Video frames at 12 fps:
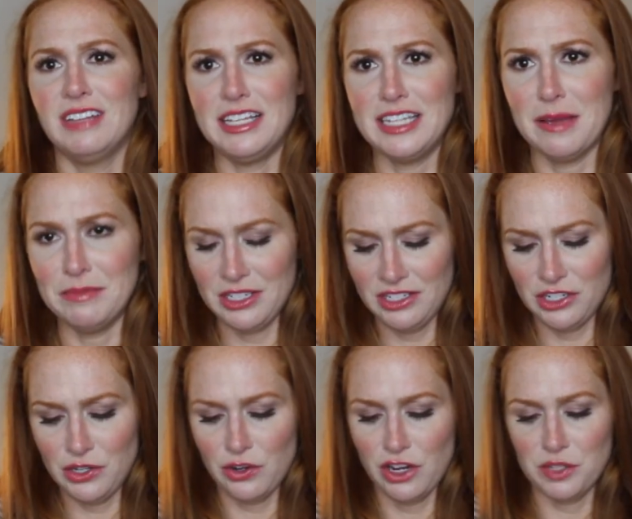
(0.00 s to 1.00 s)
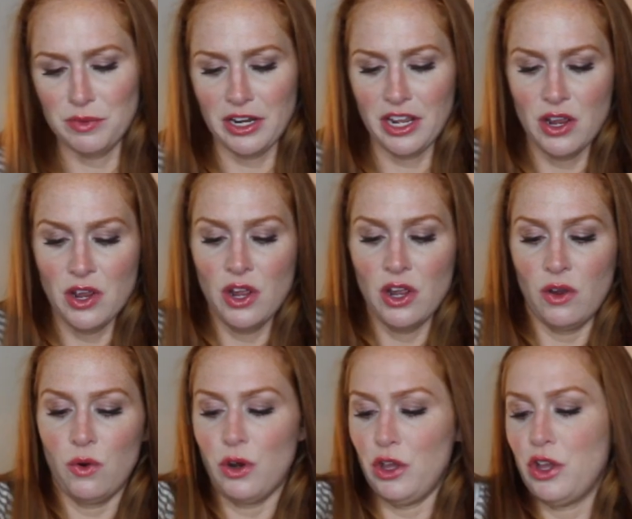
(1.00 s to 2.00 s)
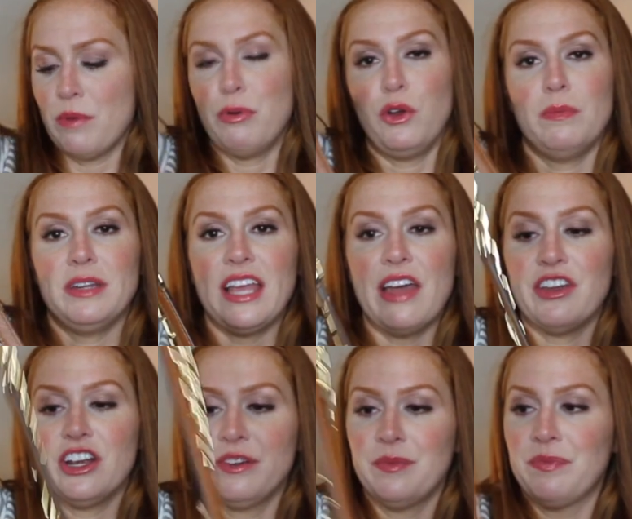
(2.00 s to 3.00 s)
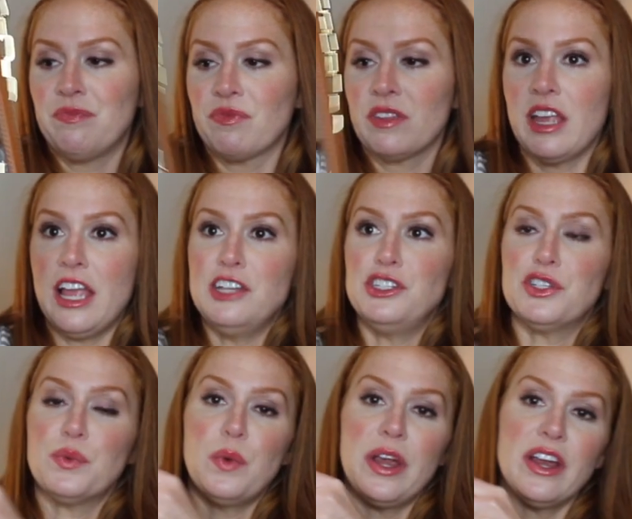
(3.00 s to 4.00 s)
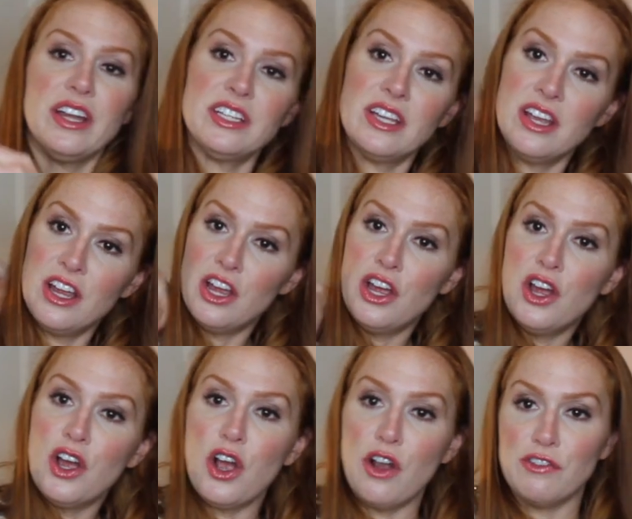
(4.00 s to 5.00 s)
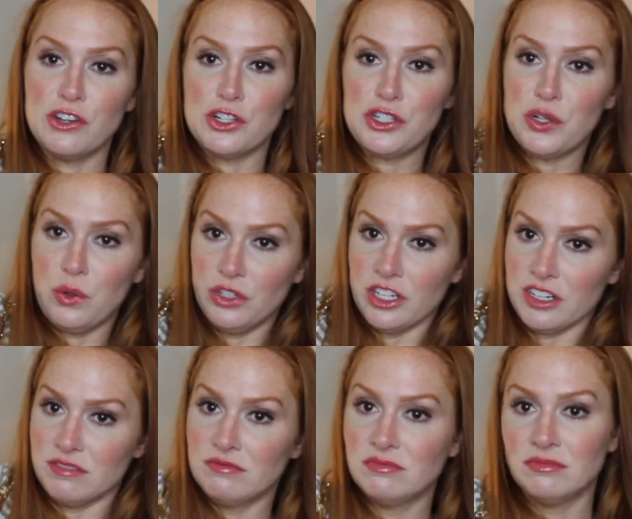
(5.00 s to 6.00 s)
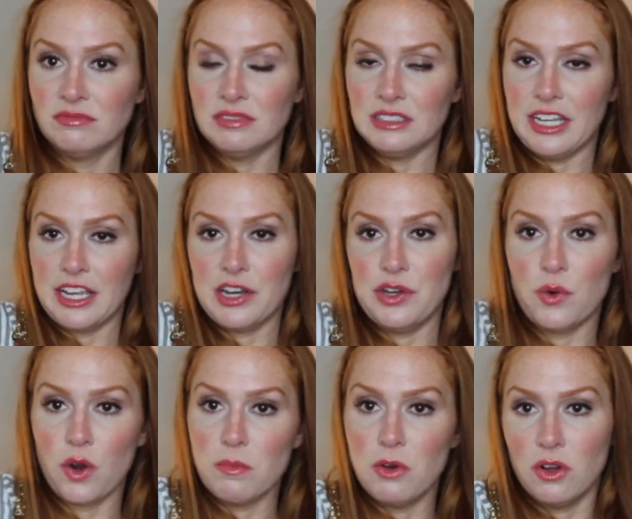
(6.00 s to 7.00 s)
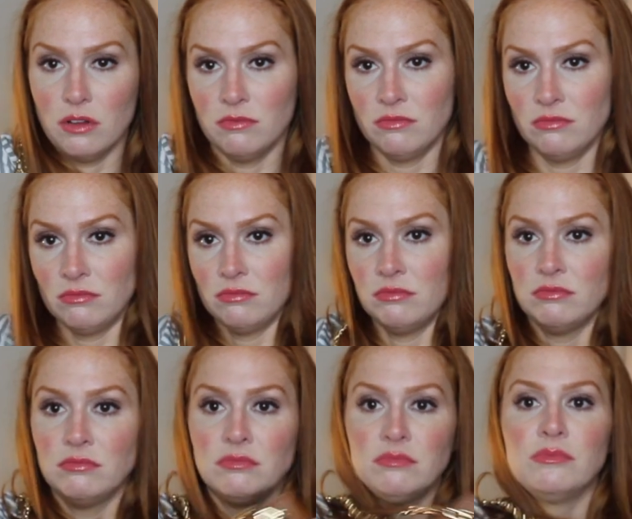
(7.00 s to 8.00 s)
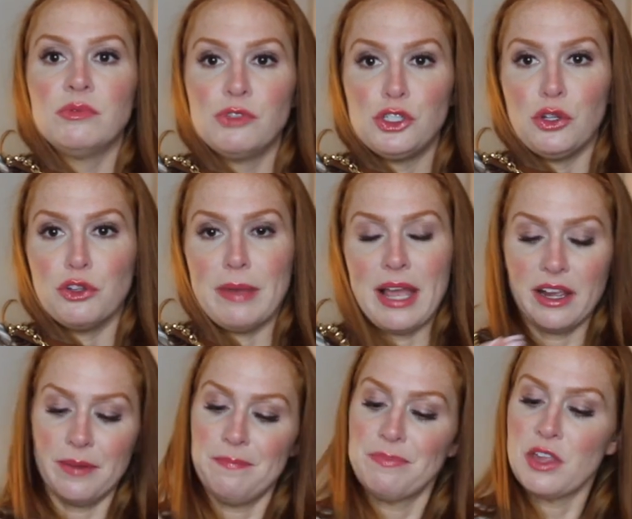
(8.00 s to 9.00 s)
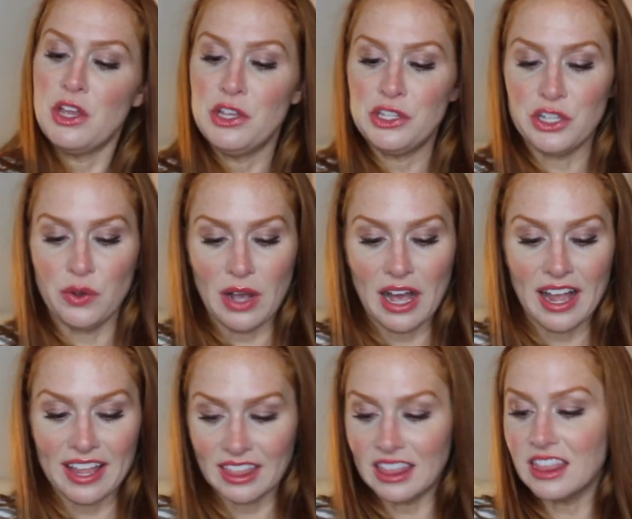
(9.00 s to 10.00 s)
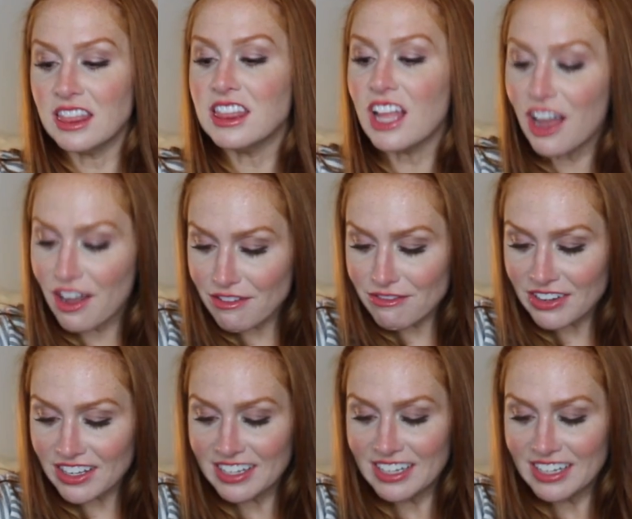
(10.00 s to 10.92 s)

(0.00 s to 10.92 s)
attempt to do crossbody, or you can pull them together and just wear it over your shoulder like a normal shoulder bag. So I love